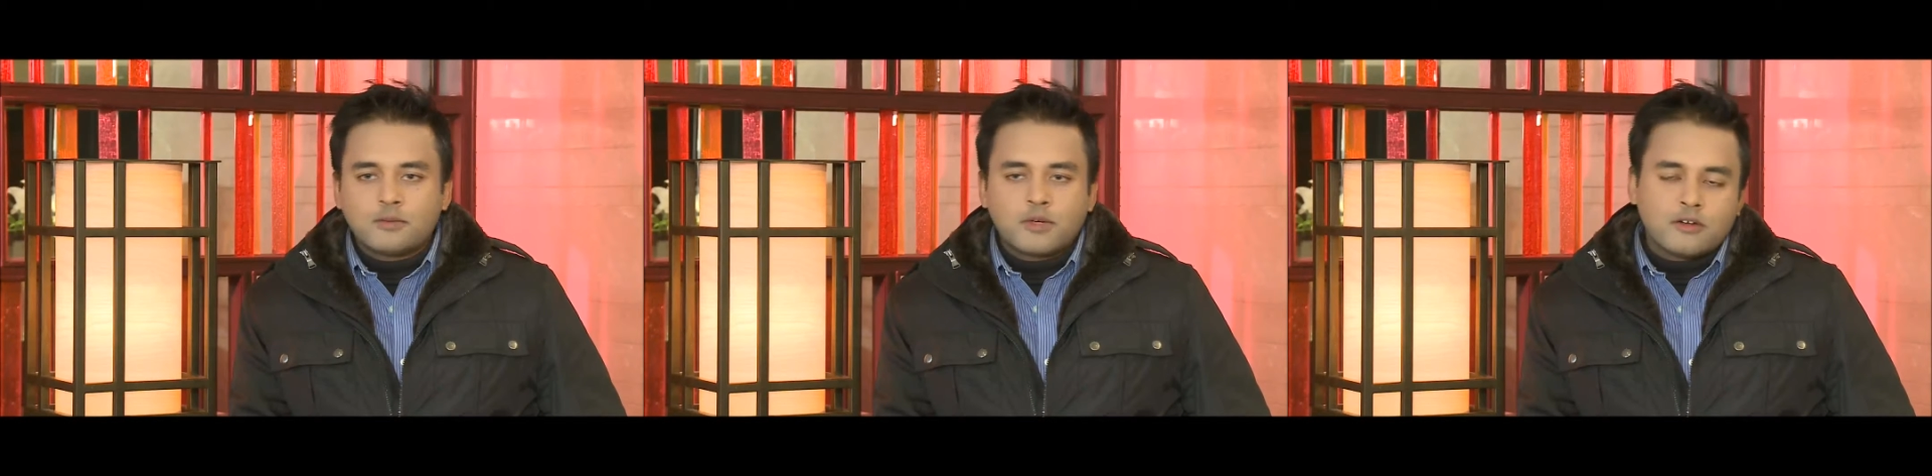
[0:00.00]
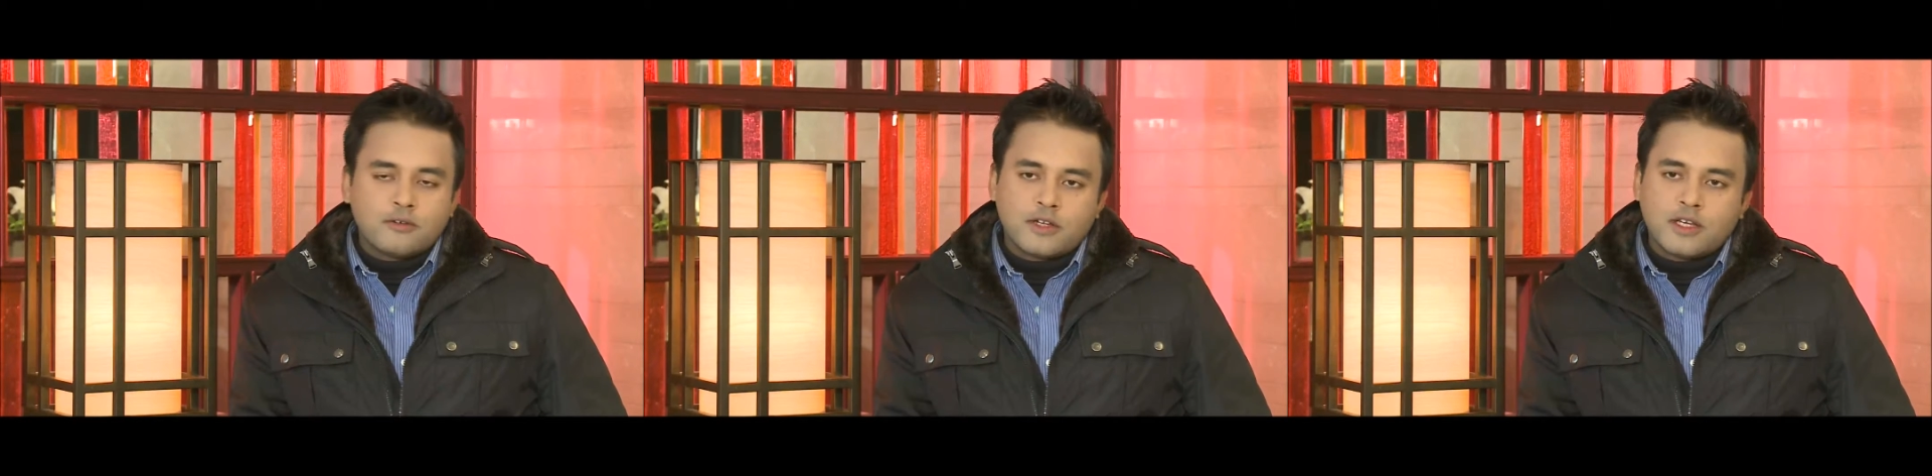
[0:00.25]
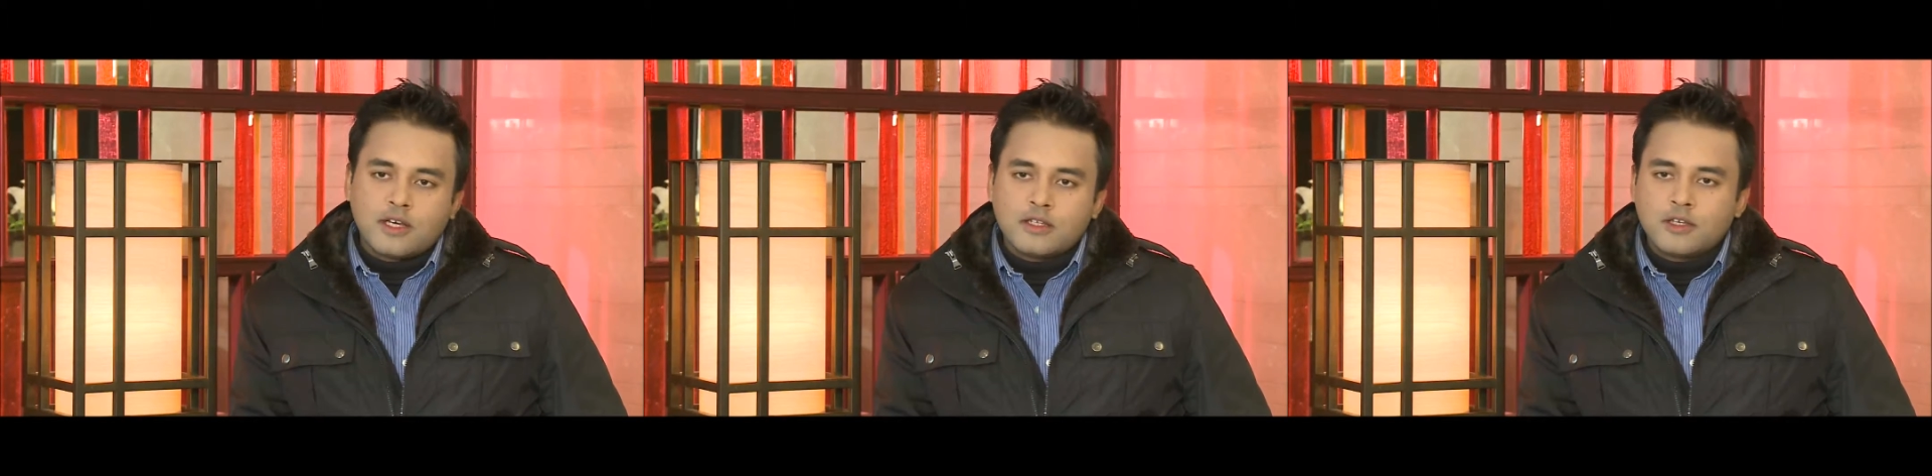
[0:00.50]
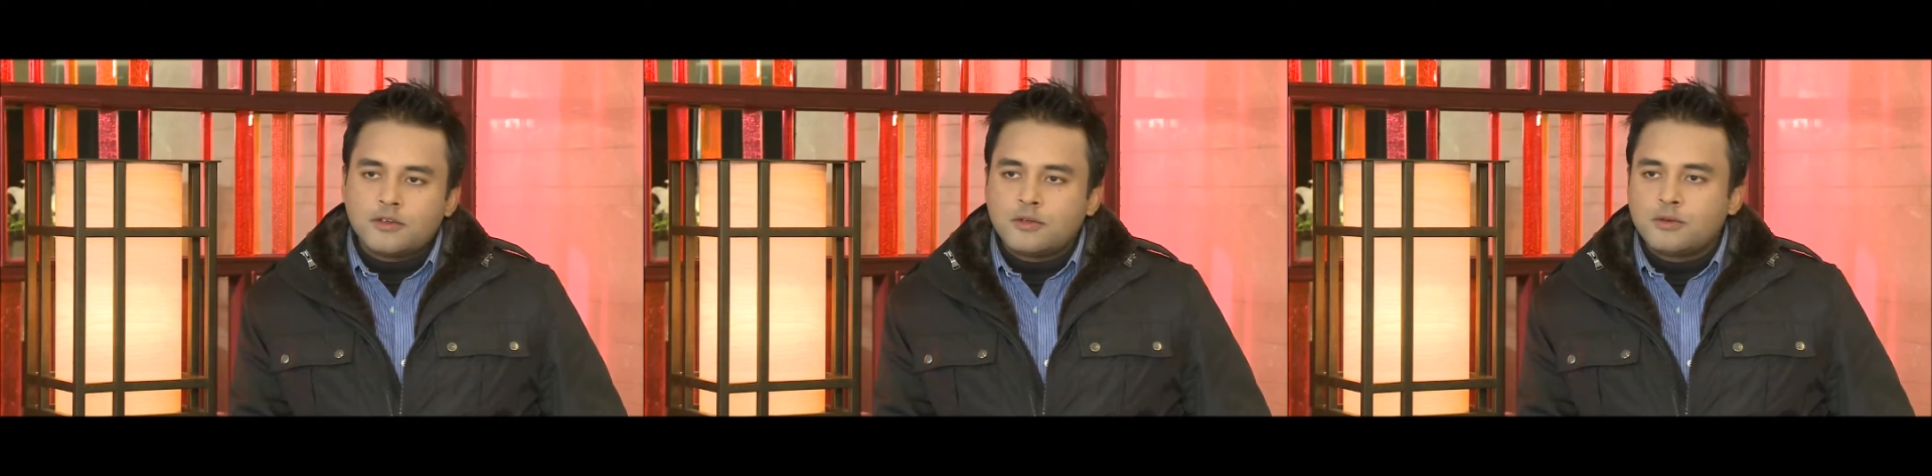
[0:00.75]
a part of any
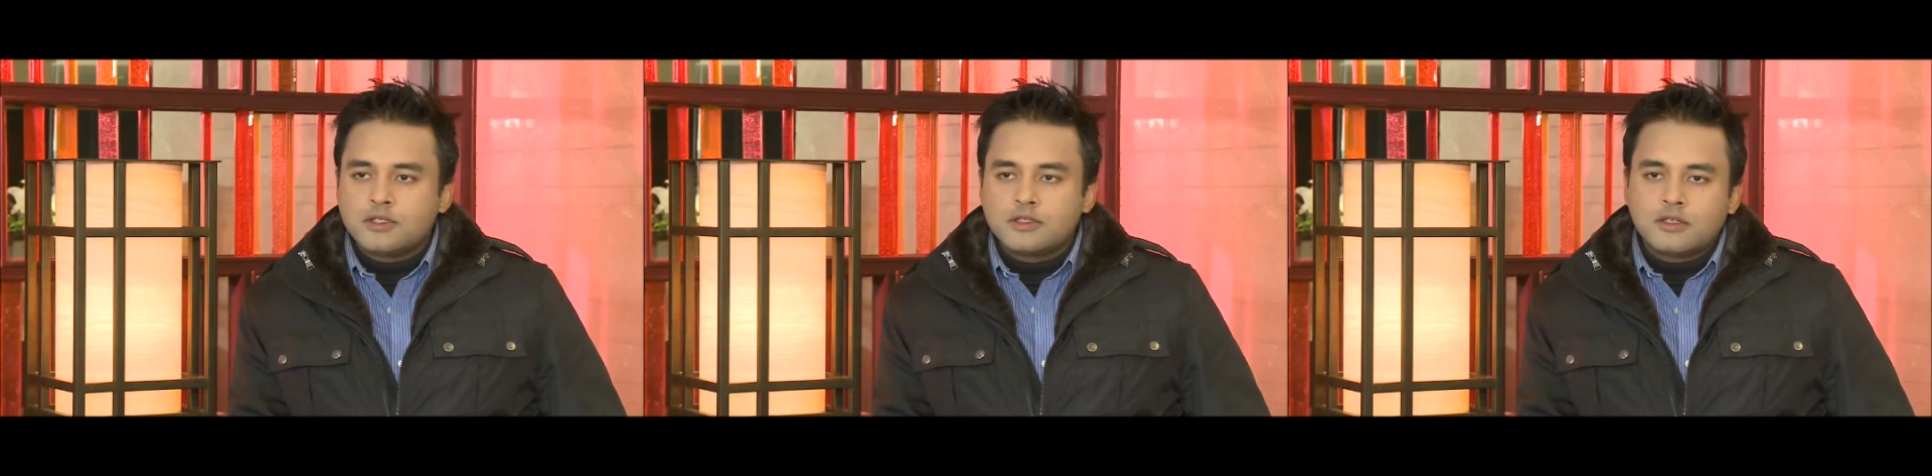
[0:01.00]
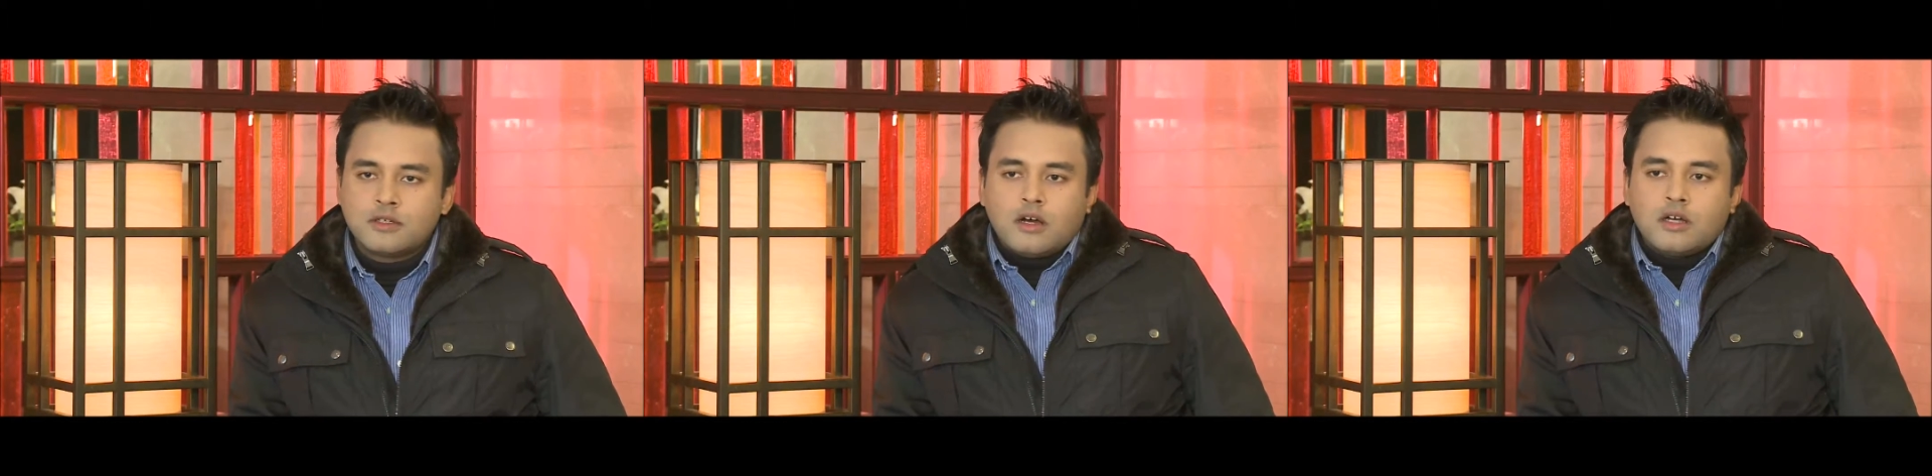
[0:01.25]
other university.